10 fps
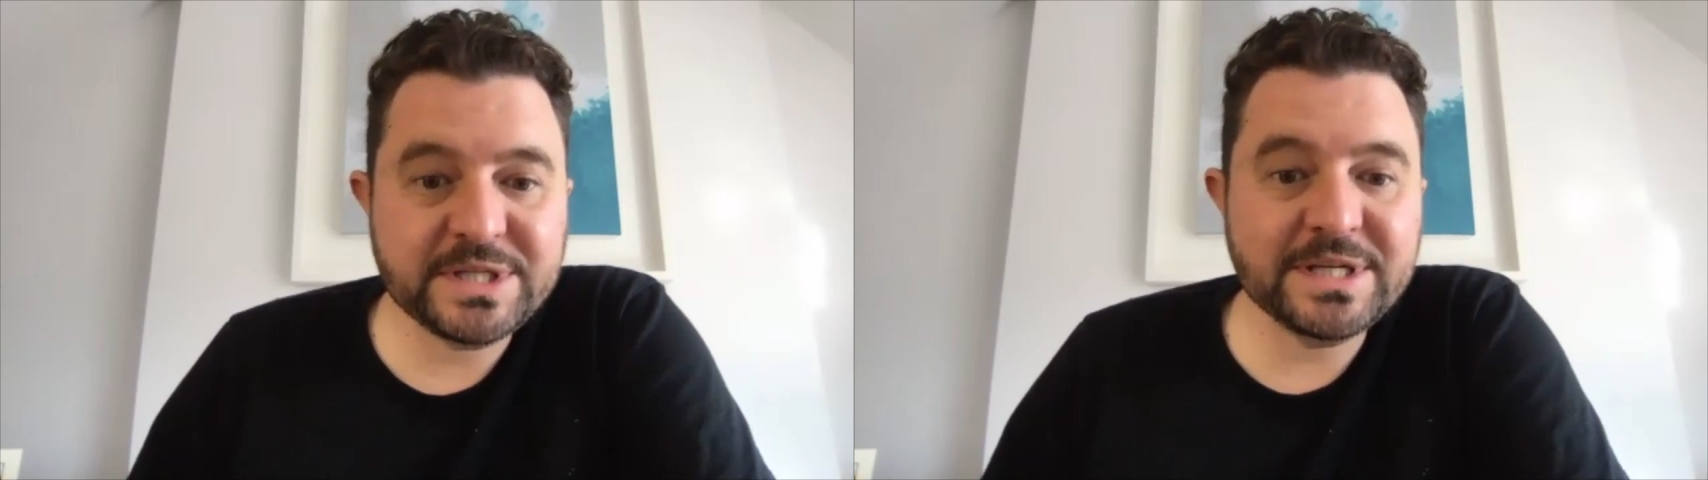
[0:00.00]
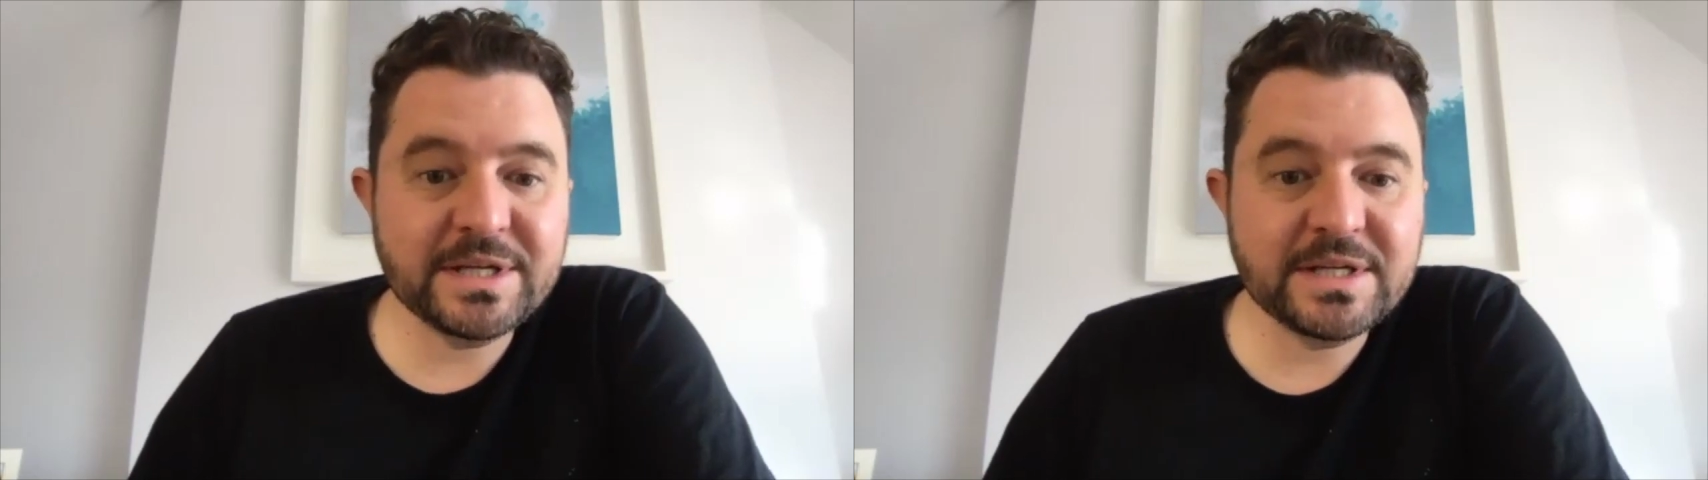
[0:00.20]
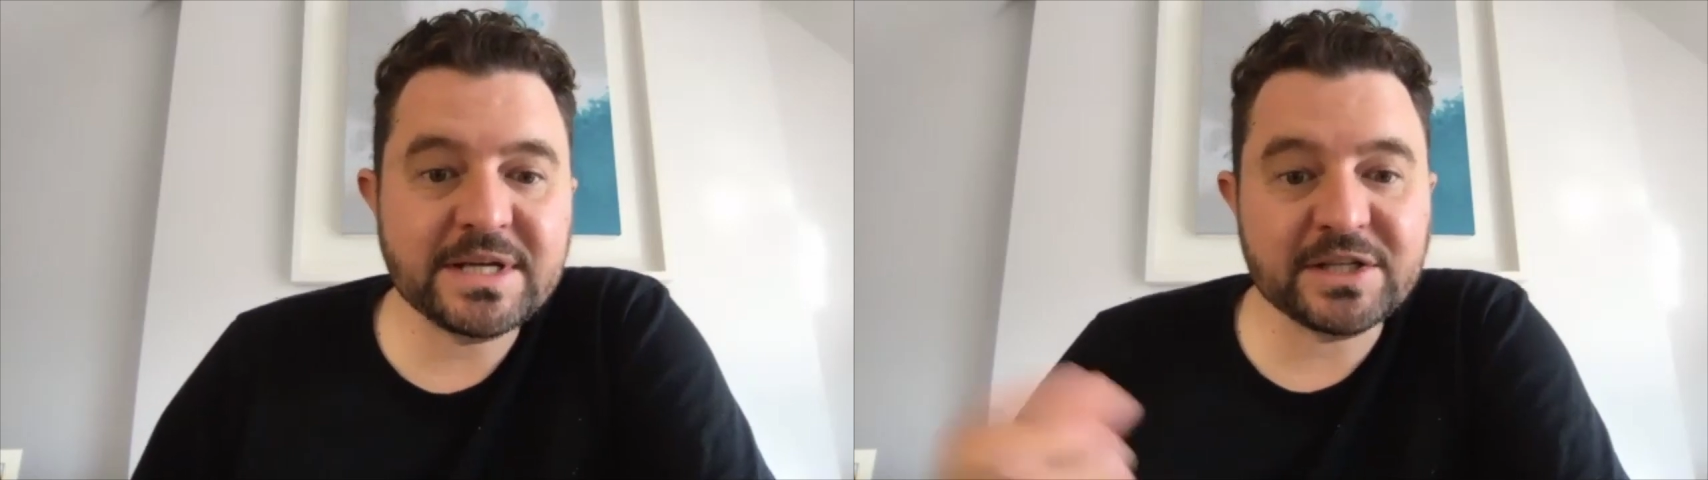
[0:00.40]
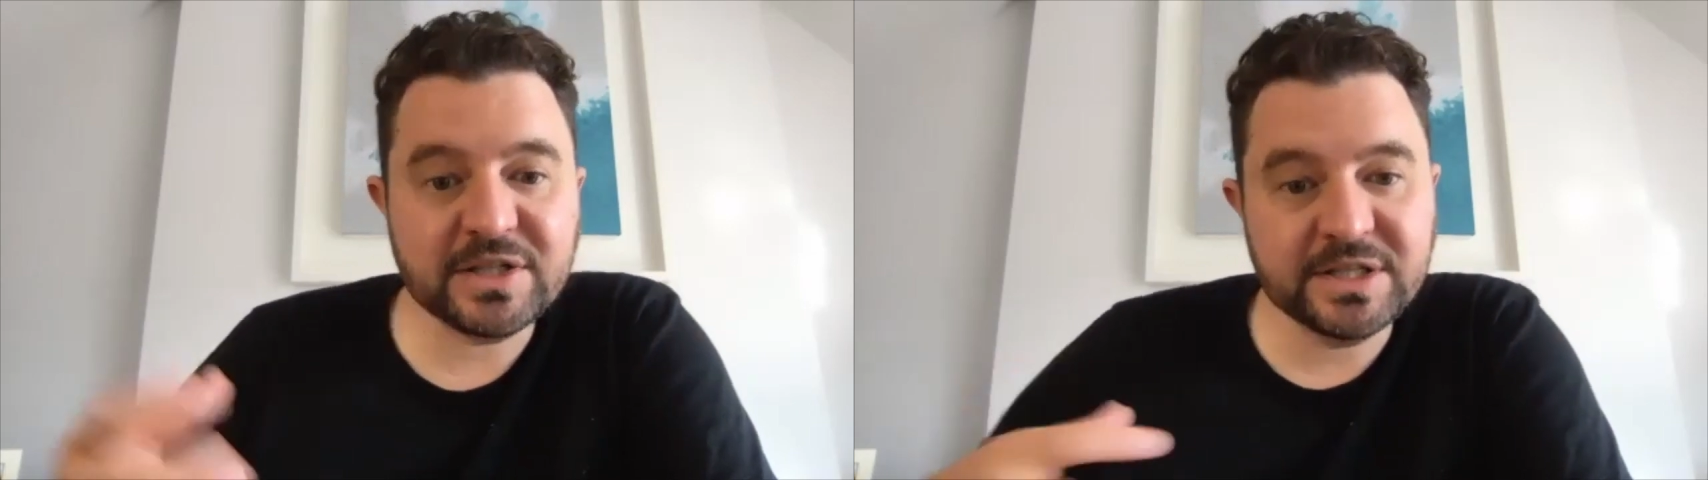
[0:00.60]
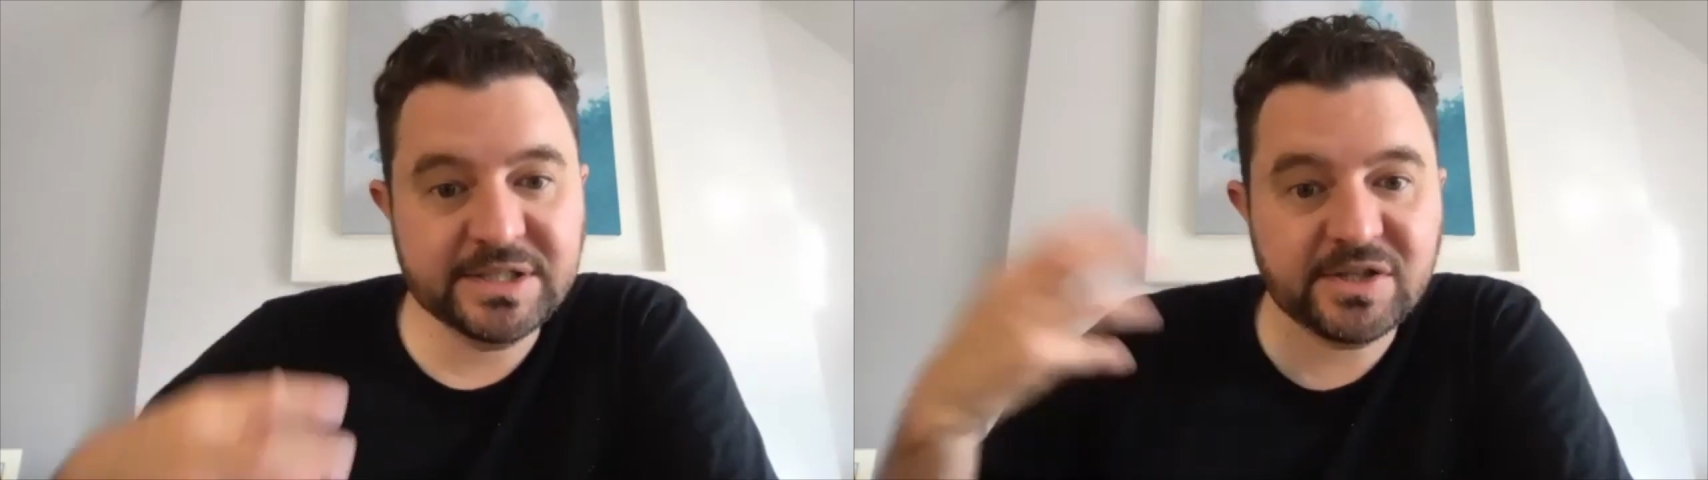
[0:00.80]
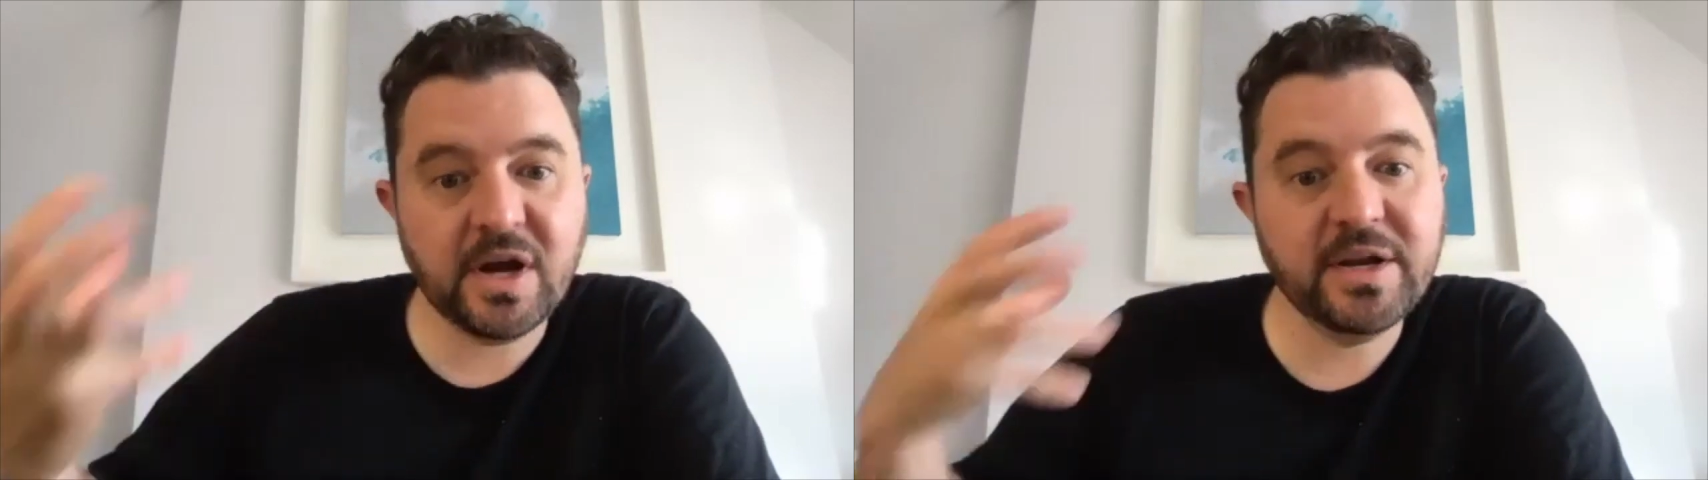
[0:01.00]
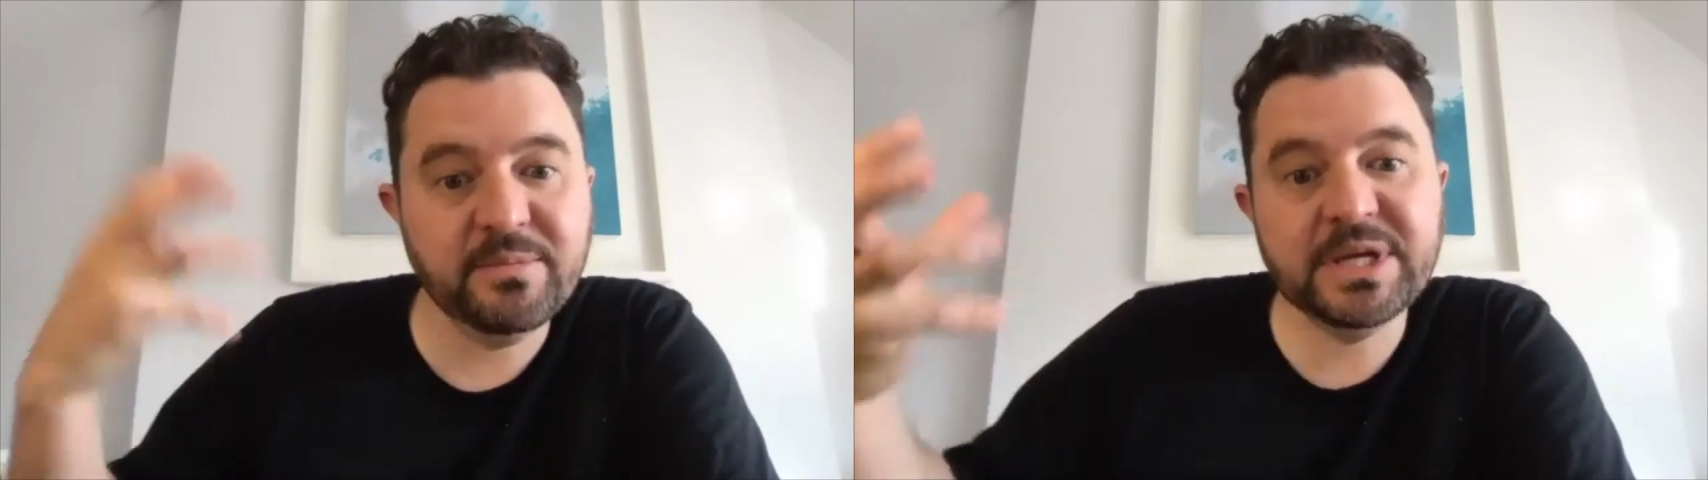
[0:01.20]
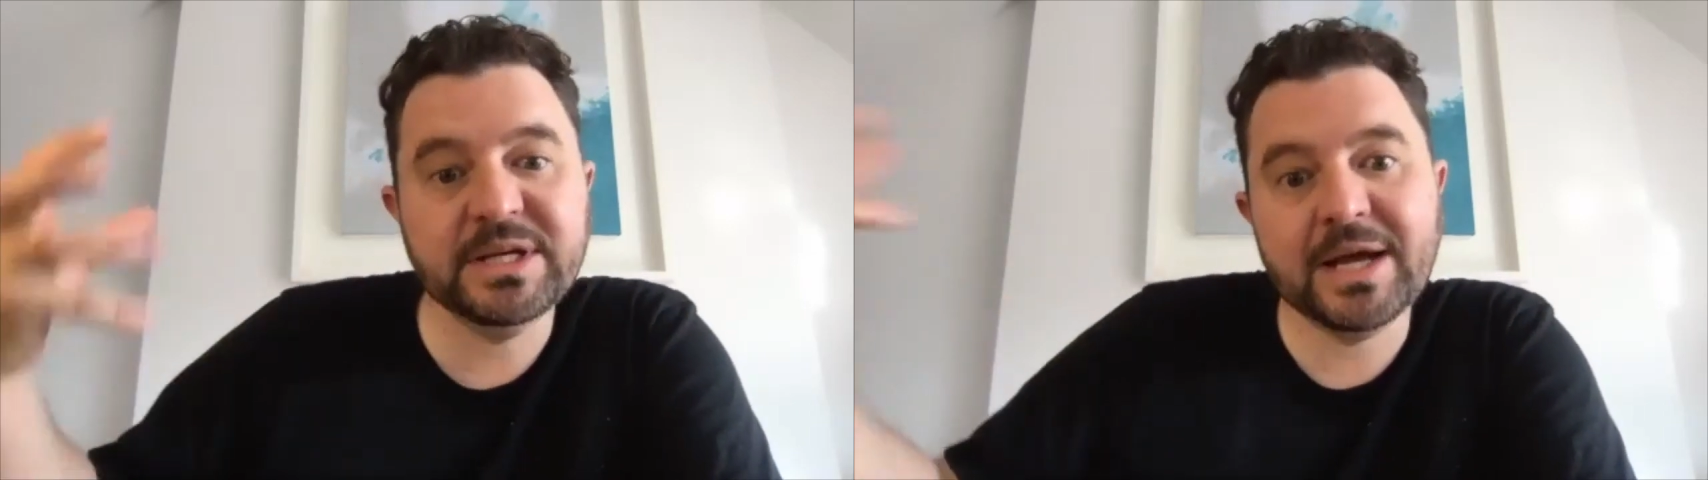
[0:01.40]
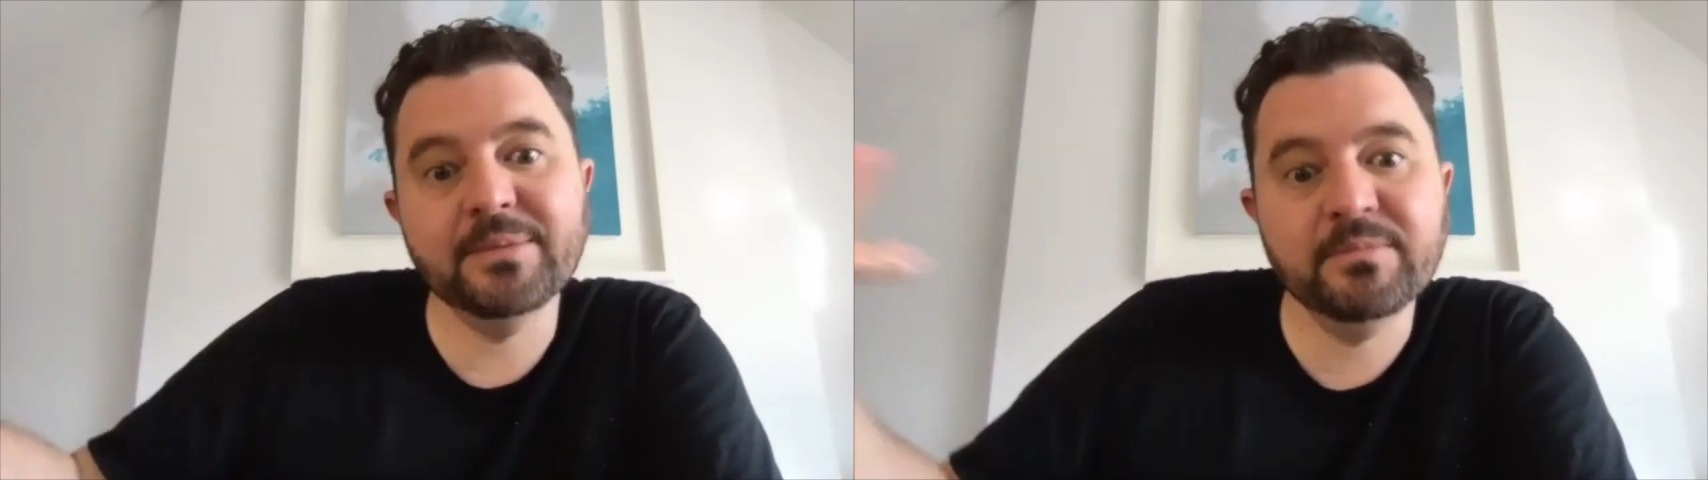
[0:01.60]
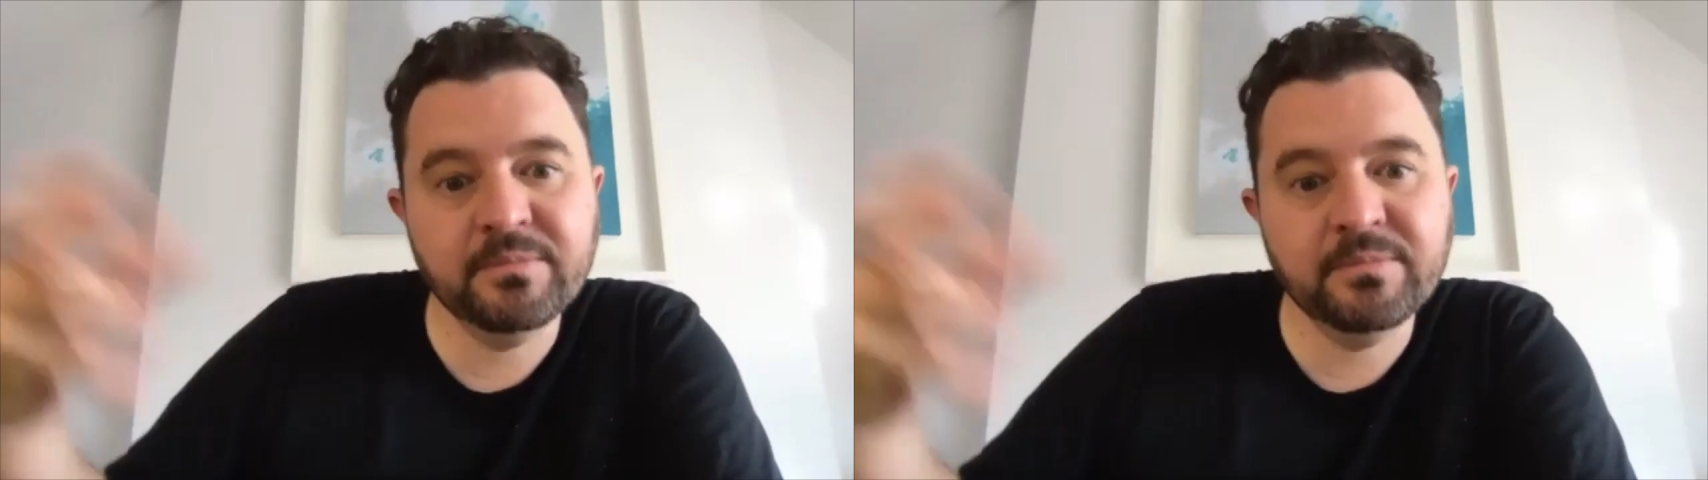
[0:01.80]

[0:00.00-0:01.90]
did is actually signed a big name